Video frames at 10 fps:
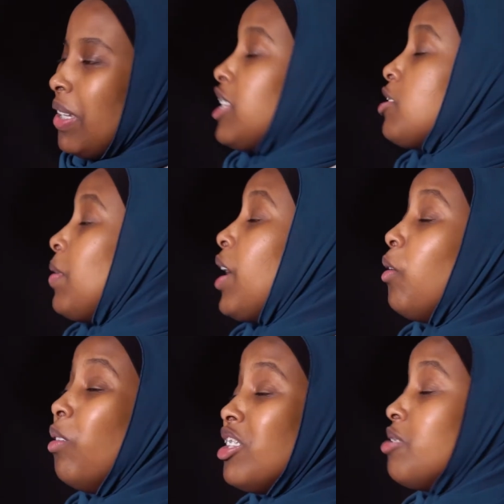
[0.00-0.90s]
But despite
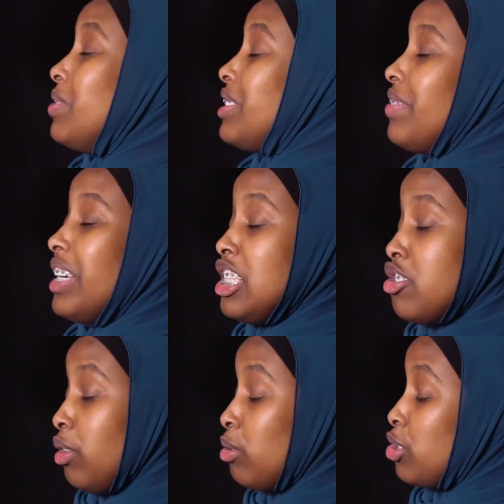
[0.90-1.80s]
all its misery and
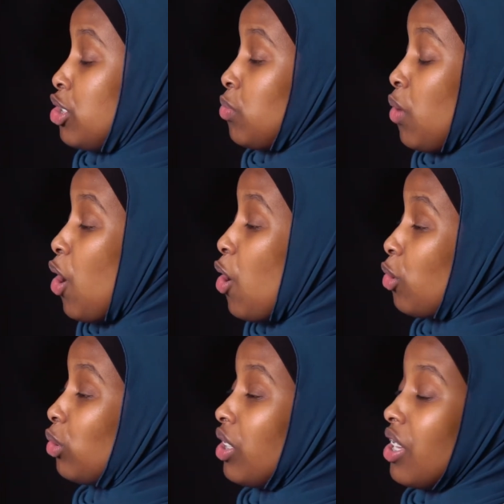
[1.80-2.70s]
struggles, this
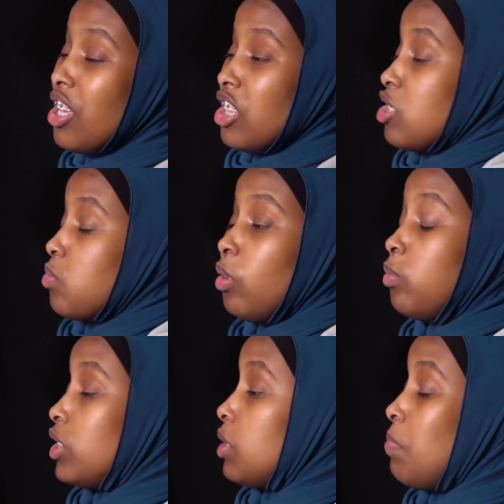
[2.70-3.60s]
world, this world
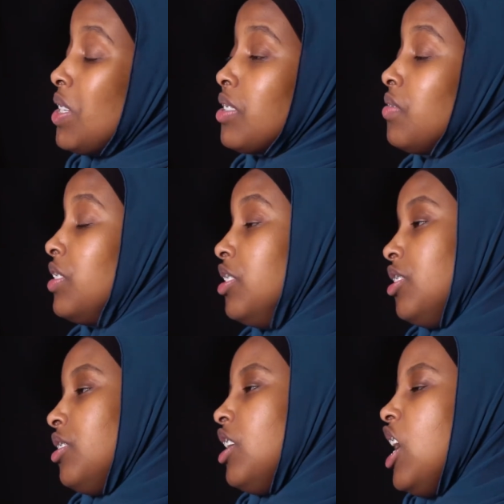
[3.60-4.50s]
was the best of teachers.